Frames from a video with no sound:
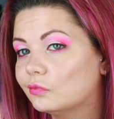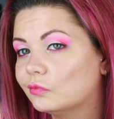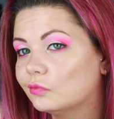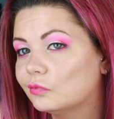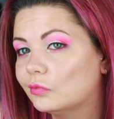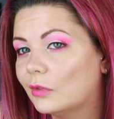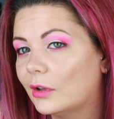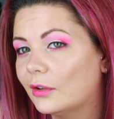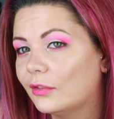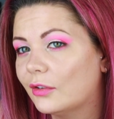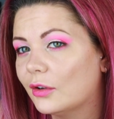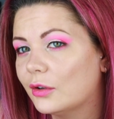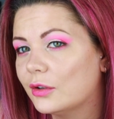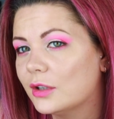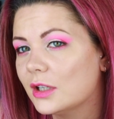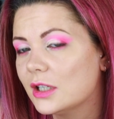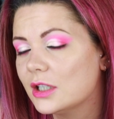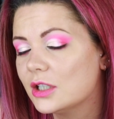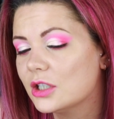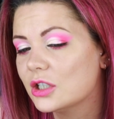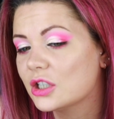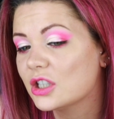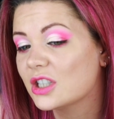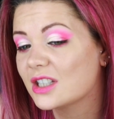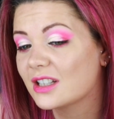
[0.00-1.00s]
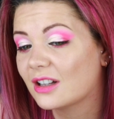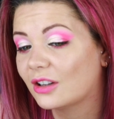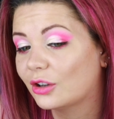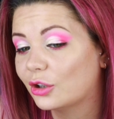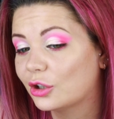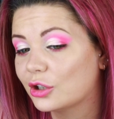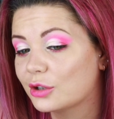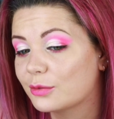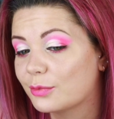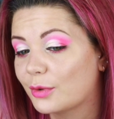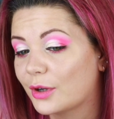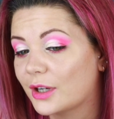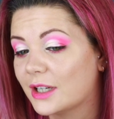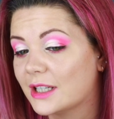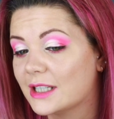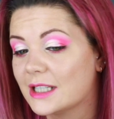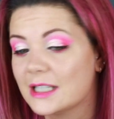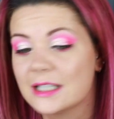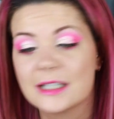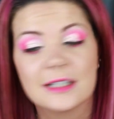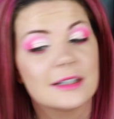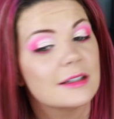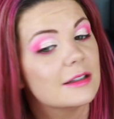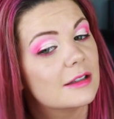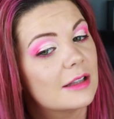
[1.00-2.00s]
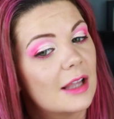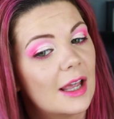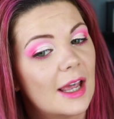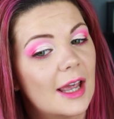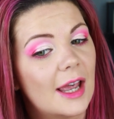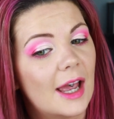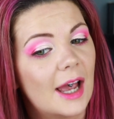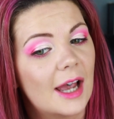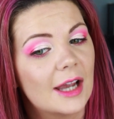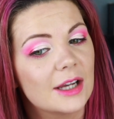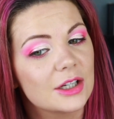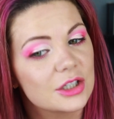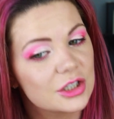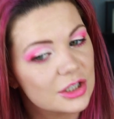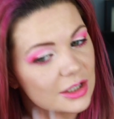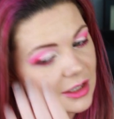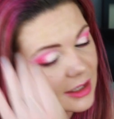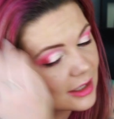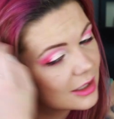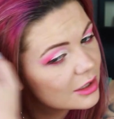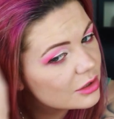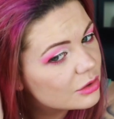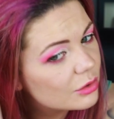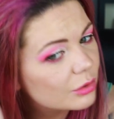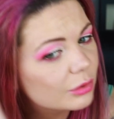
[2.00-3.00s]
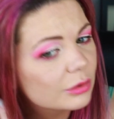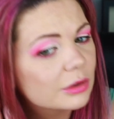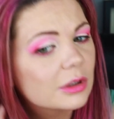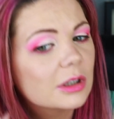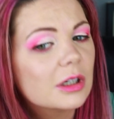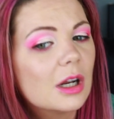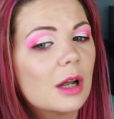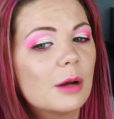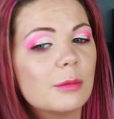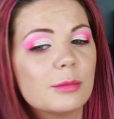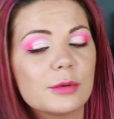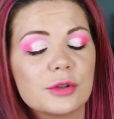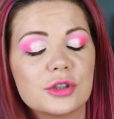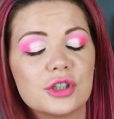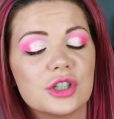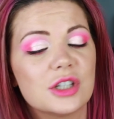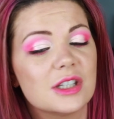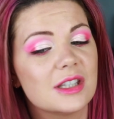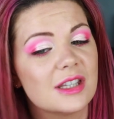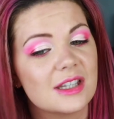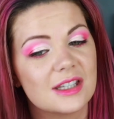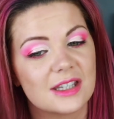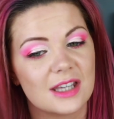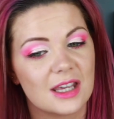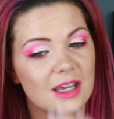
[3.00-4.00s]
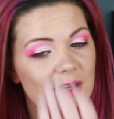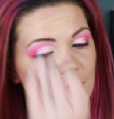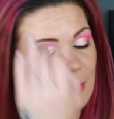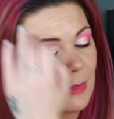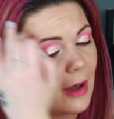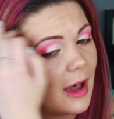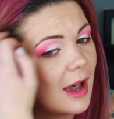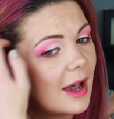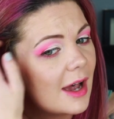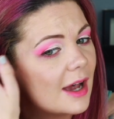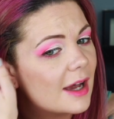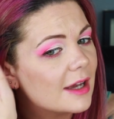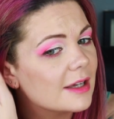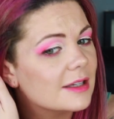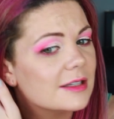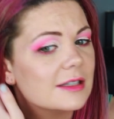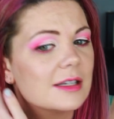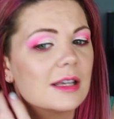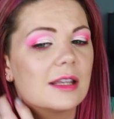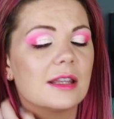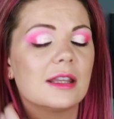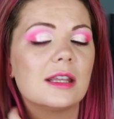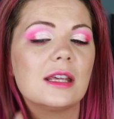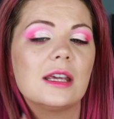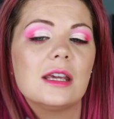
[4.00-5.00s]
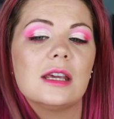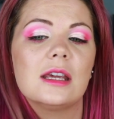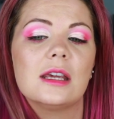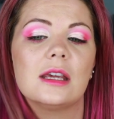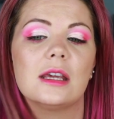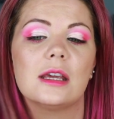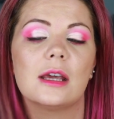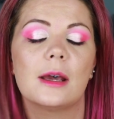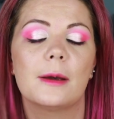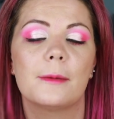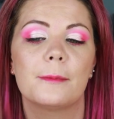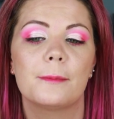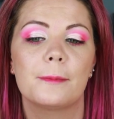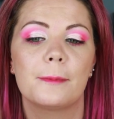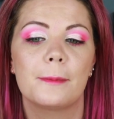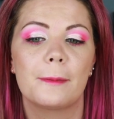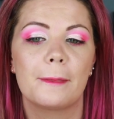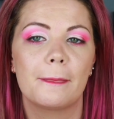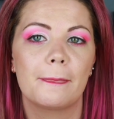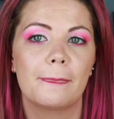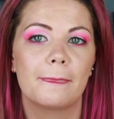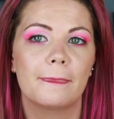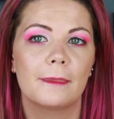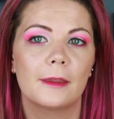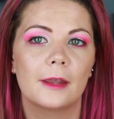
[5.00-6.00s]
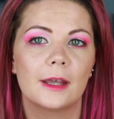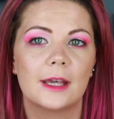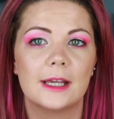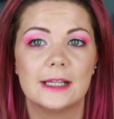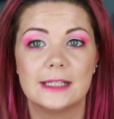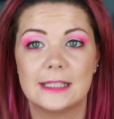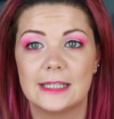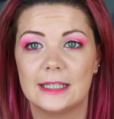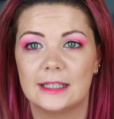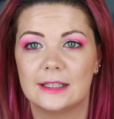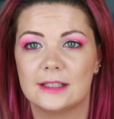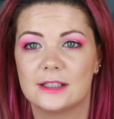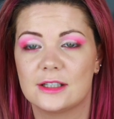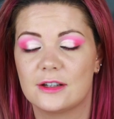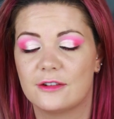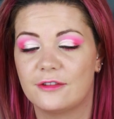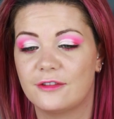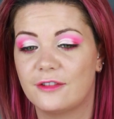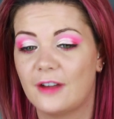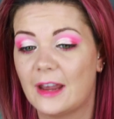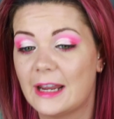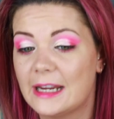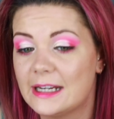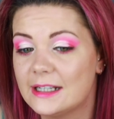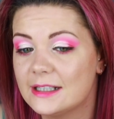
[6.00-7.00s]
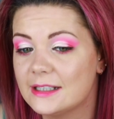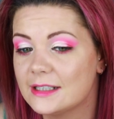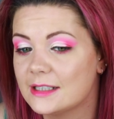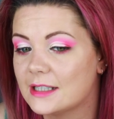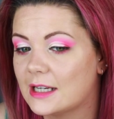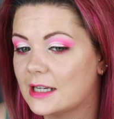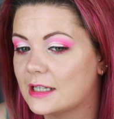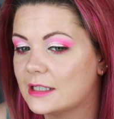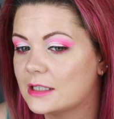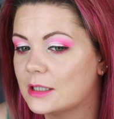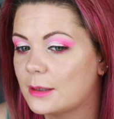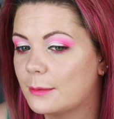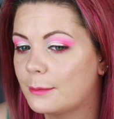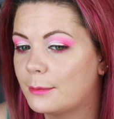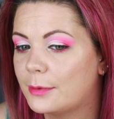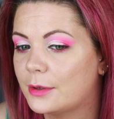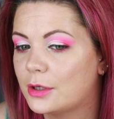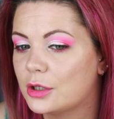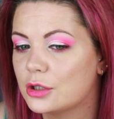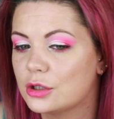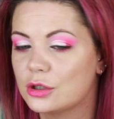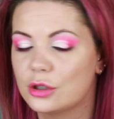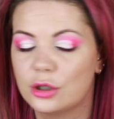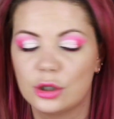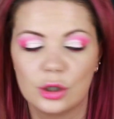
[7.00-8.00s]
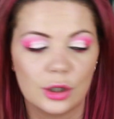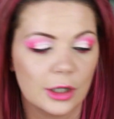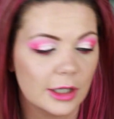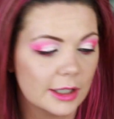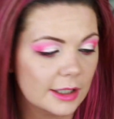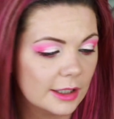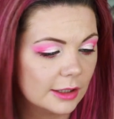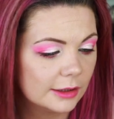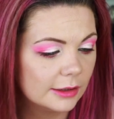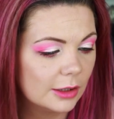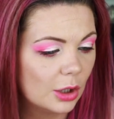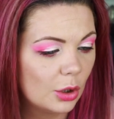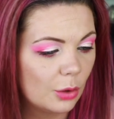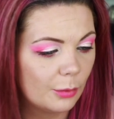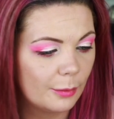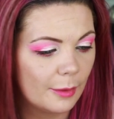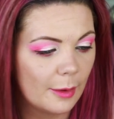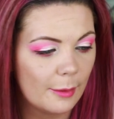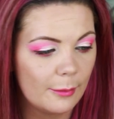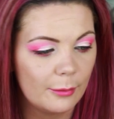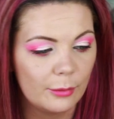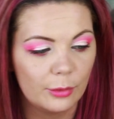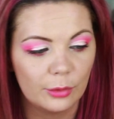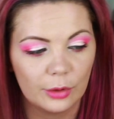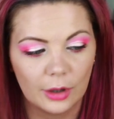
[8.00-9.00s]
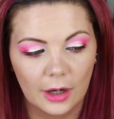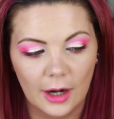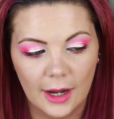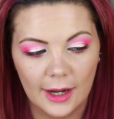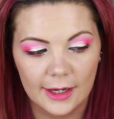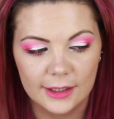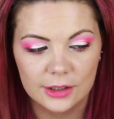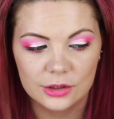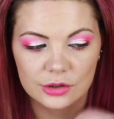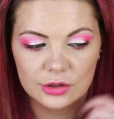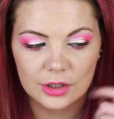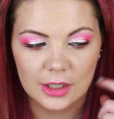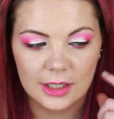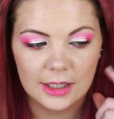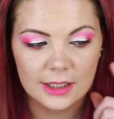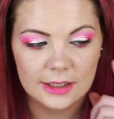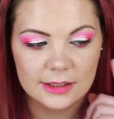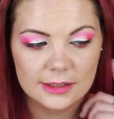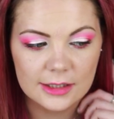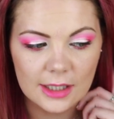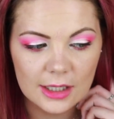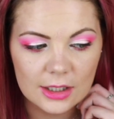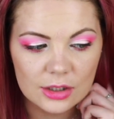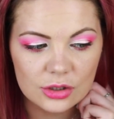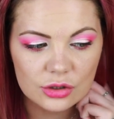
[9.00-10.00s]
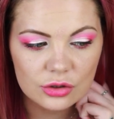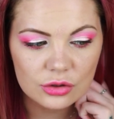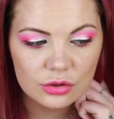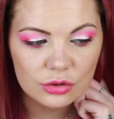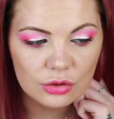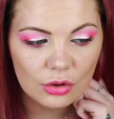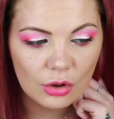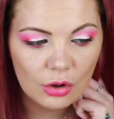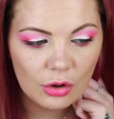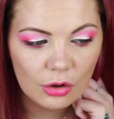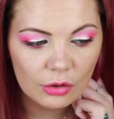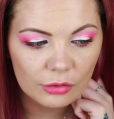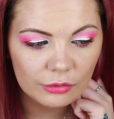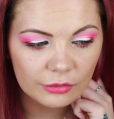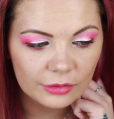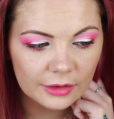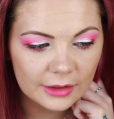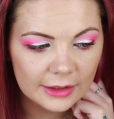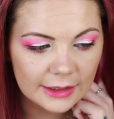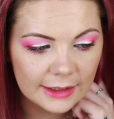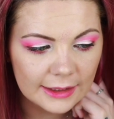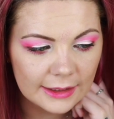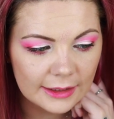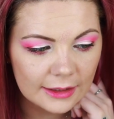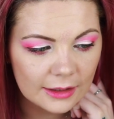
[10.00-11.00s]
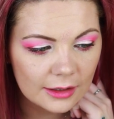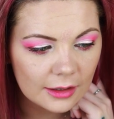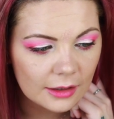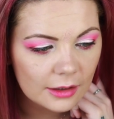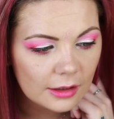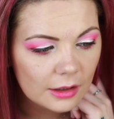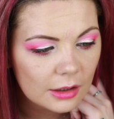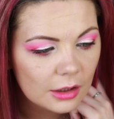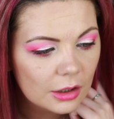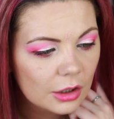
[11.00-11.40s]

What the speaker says: my foundation still looks pretty decent. It actually is holding up just the same as the Conceal and Define did, but it's looking a little bit more hydrated. It's not really